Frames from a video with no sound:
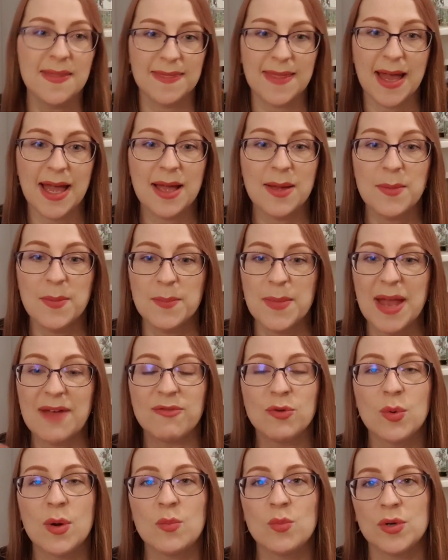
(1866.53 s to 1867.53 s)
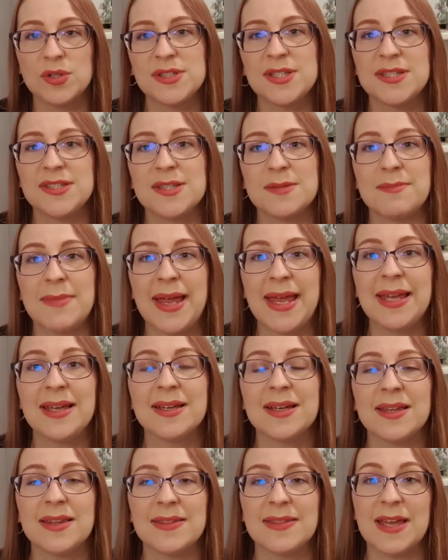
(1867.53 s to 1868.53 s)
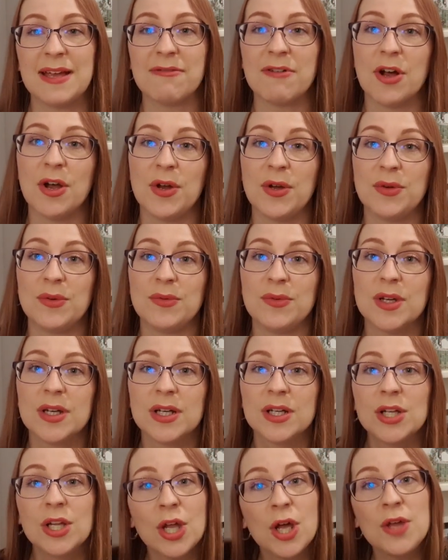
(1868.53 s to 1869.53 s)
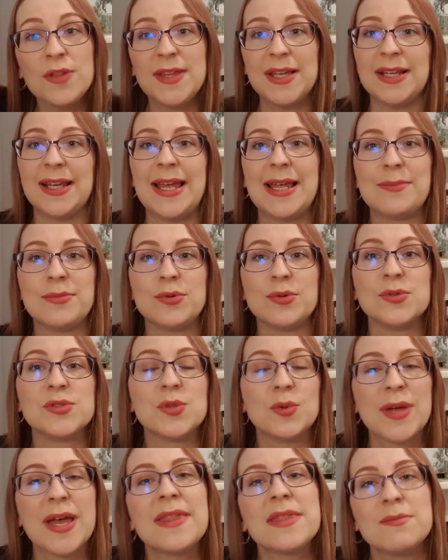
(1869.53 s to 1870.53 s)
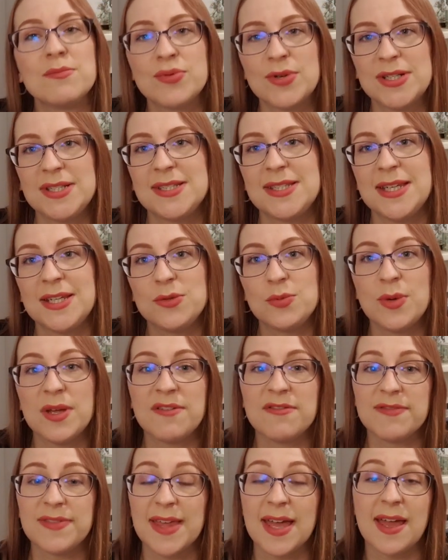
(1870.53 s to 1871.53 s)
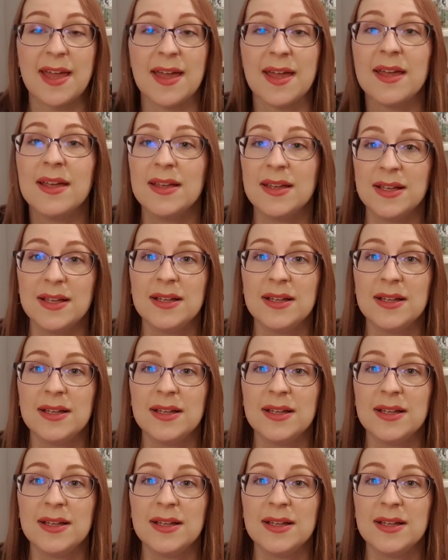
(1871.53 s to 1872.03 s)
that everyone wanted to make their own clothing labels or get them printed with their